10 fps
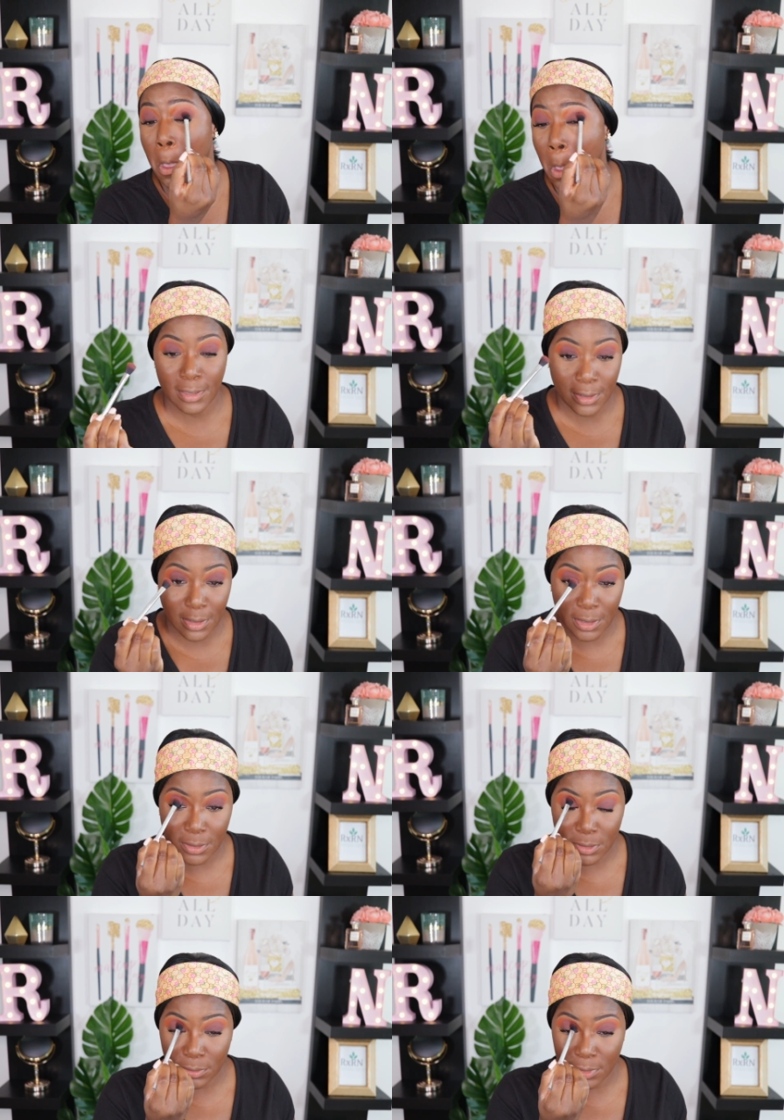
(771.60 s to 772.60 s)
And the key
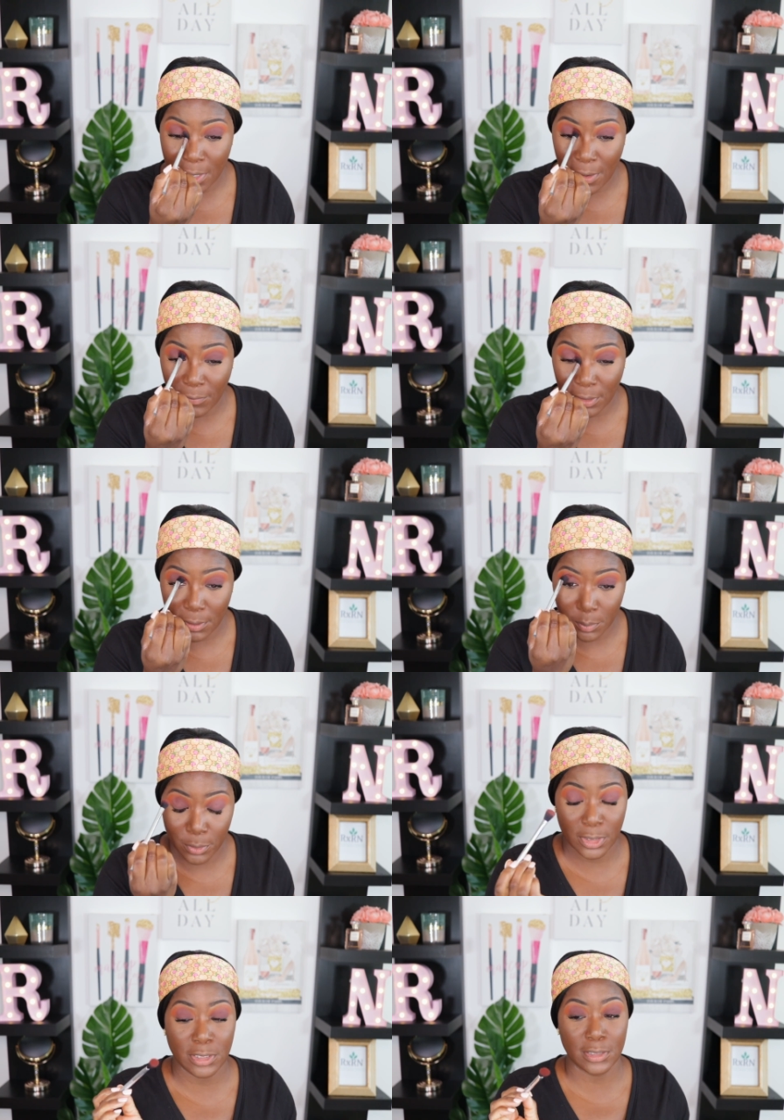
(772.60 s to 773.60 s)
too is having good
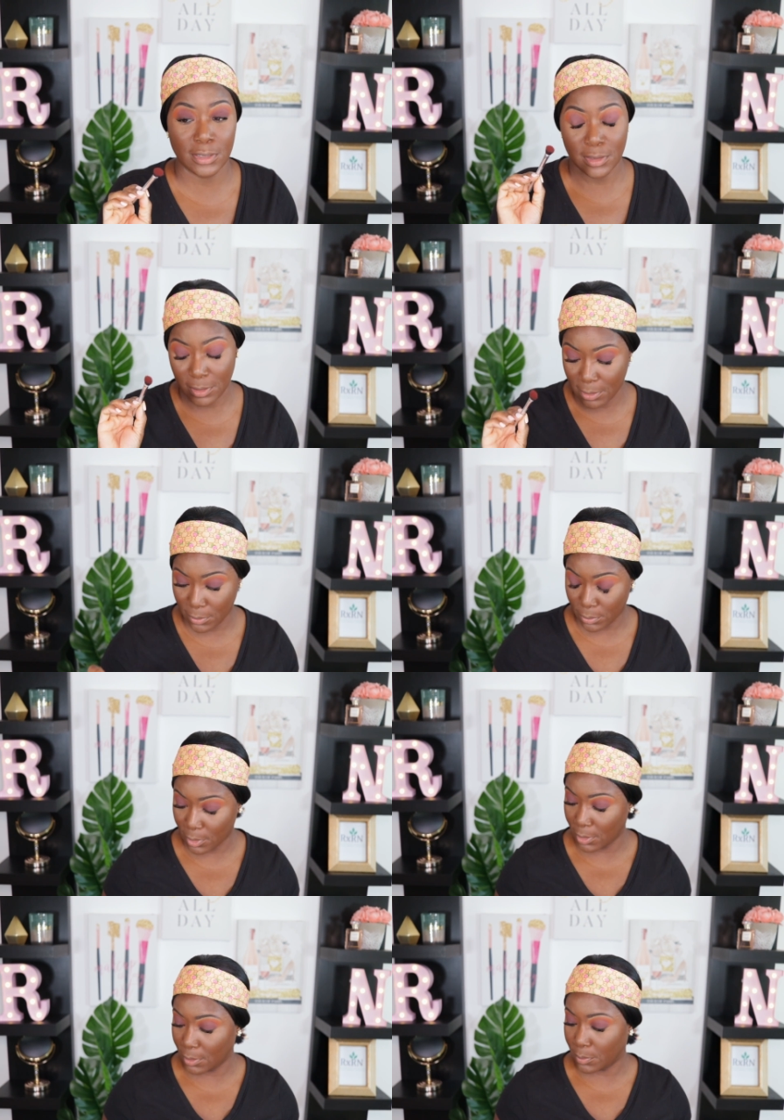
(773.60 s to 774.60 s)
brushes. And this is a
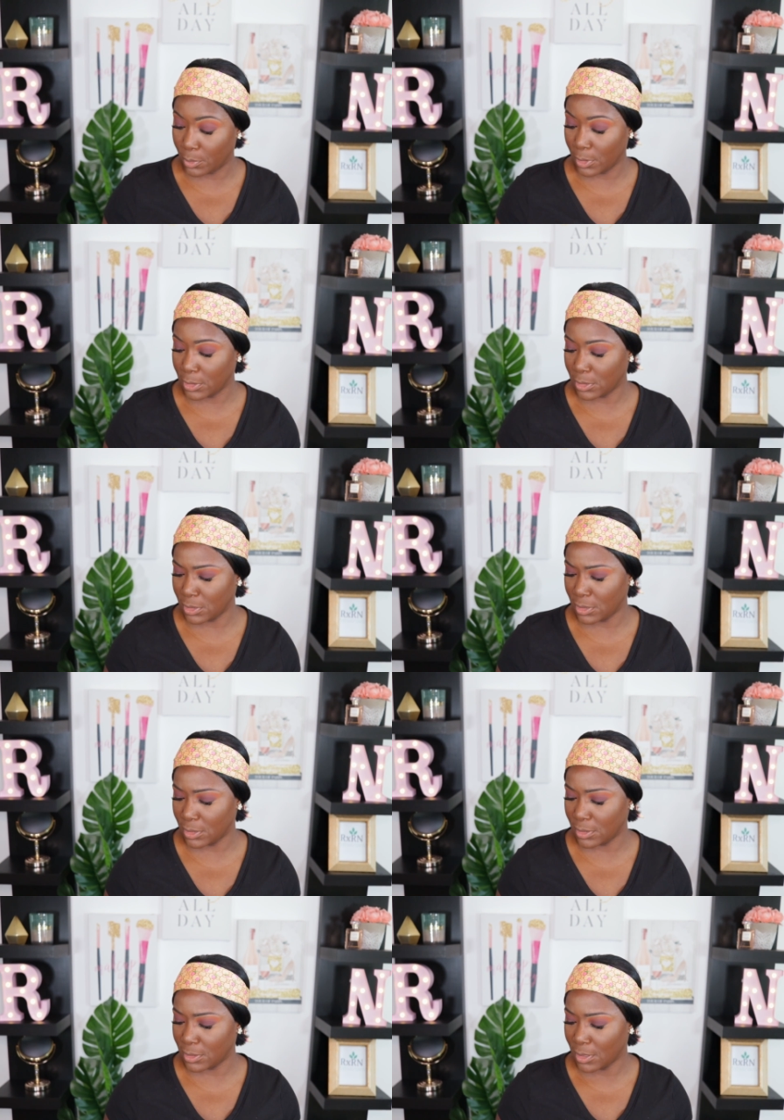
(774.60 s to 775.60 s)
really good brush. This
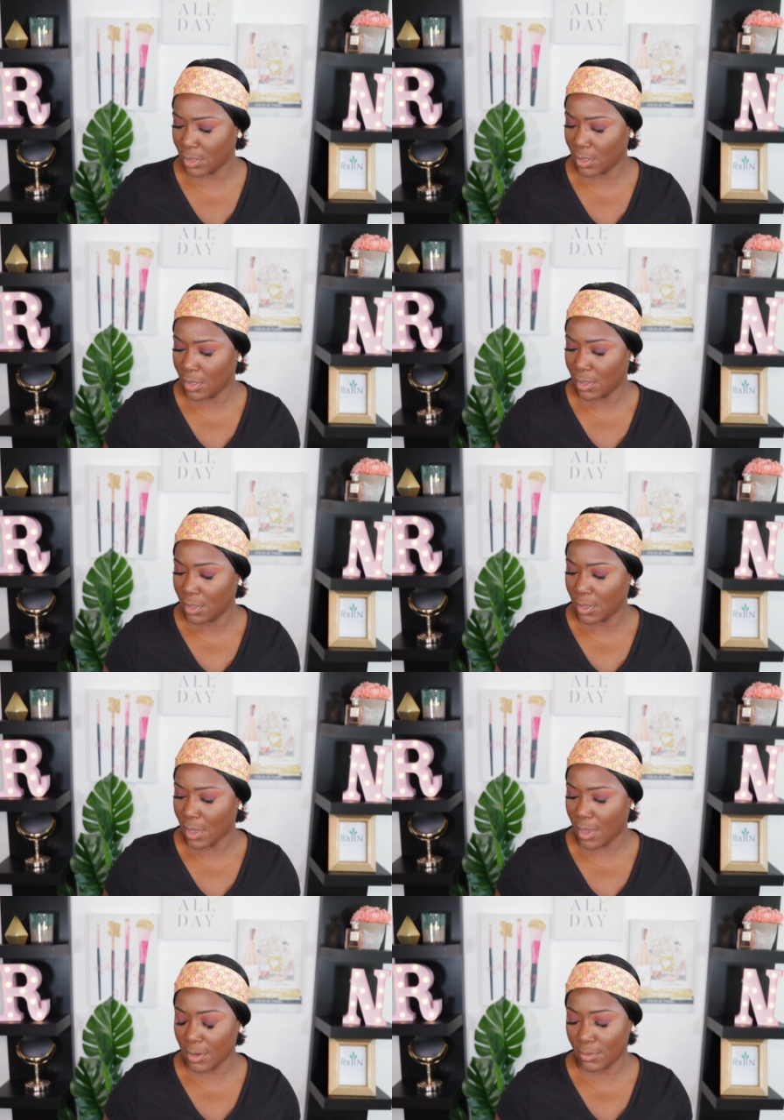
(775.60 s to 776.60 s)
is,
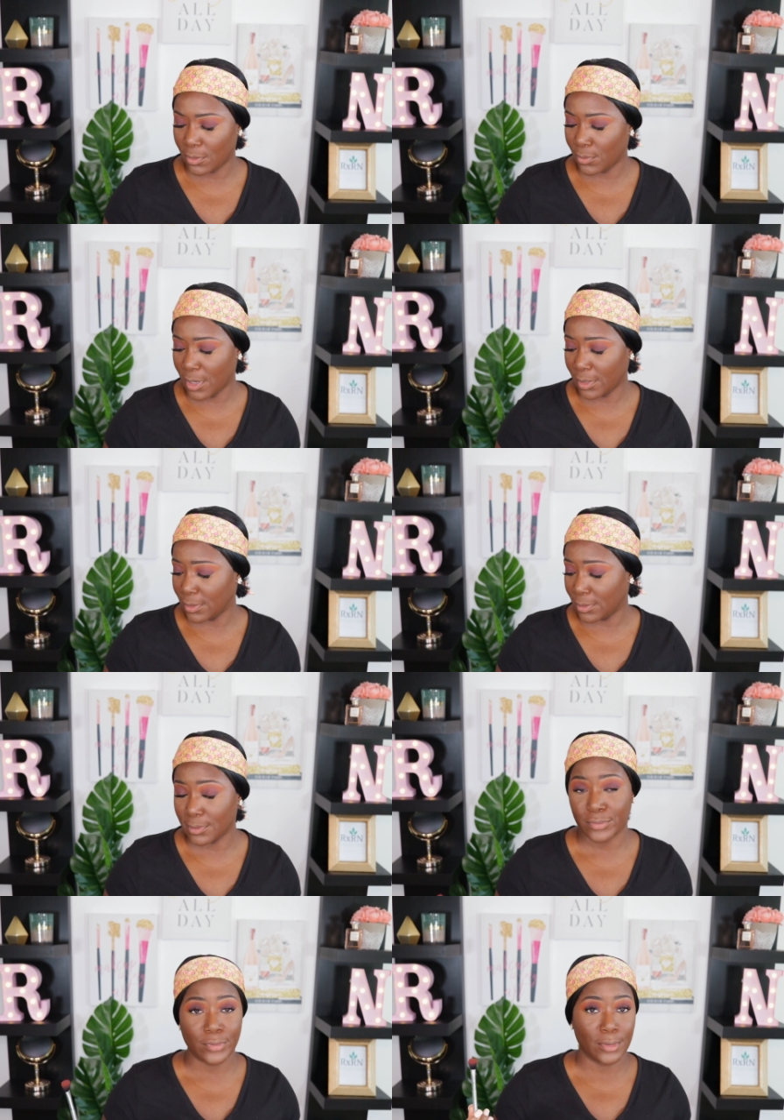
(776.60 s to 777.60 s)
I don't know where I got
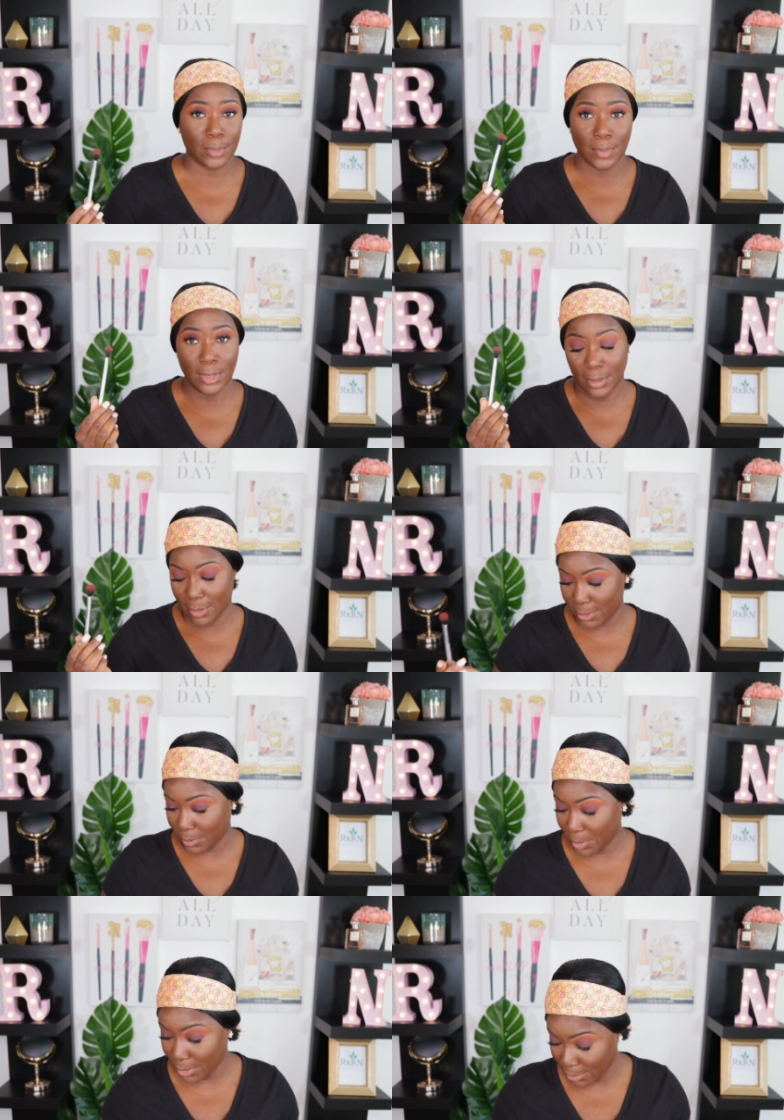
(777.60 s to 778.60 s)
this from, to be
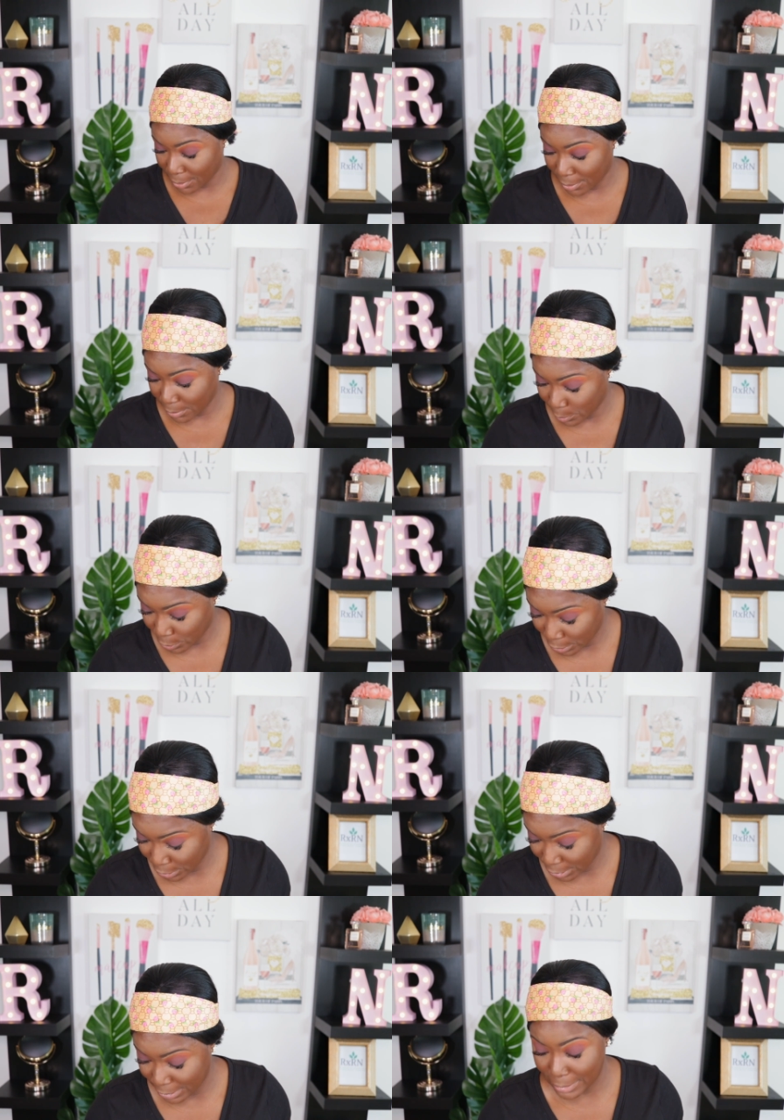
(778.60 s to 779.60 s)
honest, but it's a good
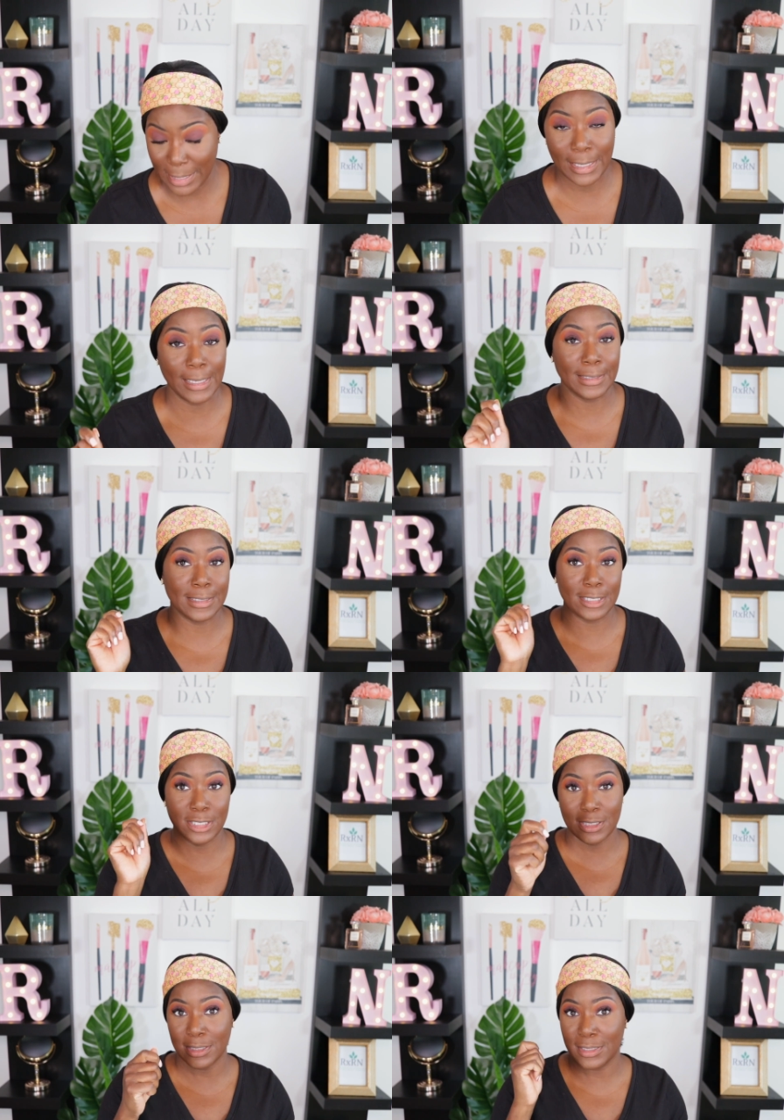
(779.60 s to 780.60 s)
brush because it's
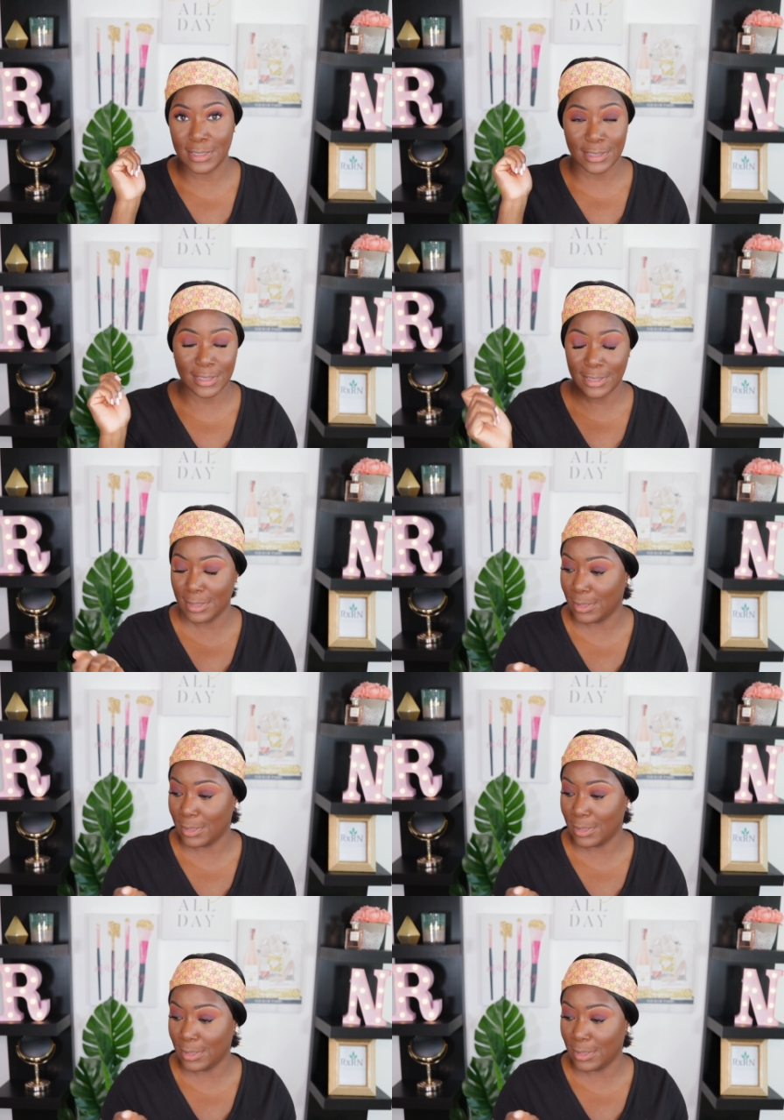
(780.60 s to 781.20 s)
just easy,